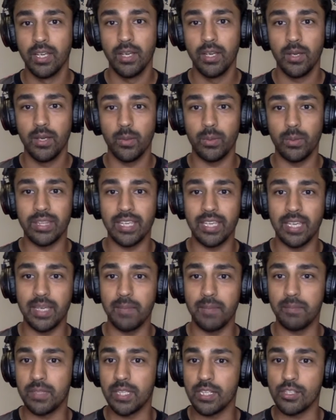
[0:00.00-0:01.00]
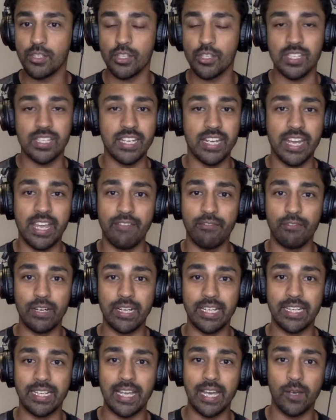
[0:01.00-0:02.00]
With him, there's just never
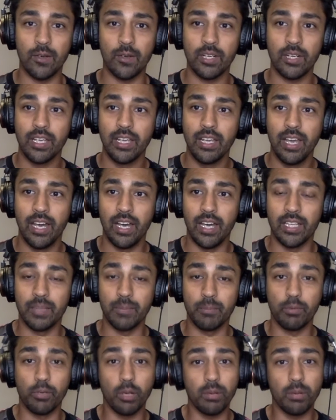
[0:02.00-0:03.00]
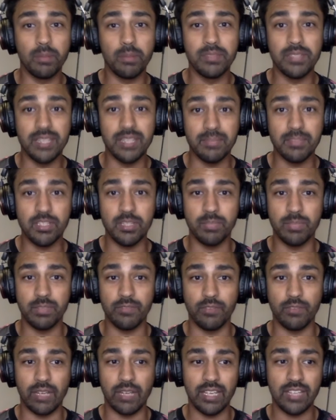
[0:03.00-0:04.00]
any doubt. The problem seems to be
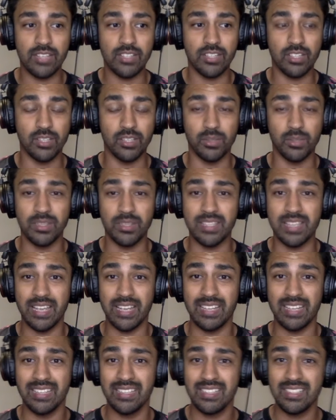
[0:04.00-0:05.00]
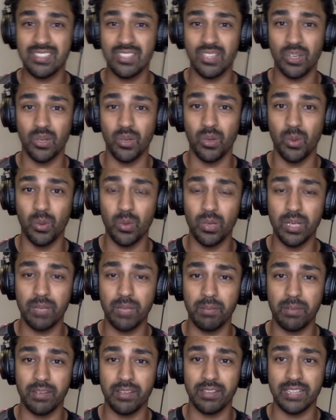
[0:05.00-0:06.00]
for Leicester, though, is that he's the only
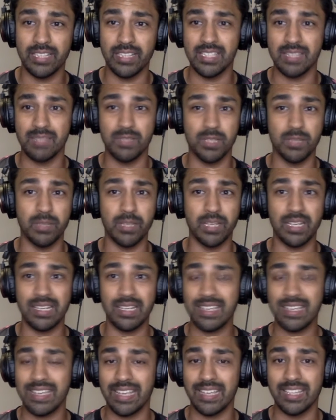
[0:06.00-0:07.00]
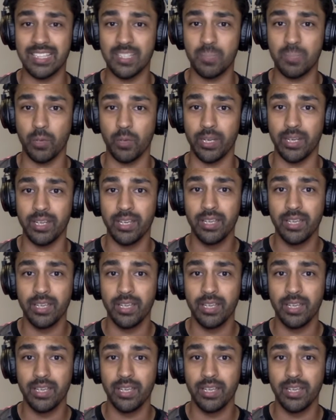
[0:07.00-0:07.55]
player that seems to be clicking at this point.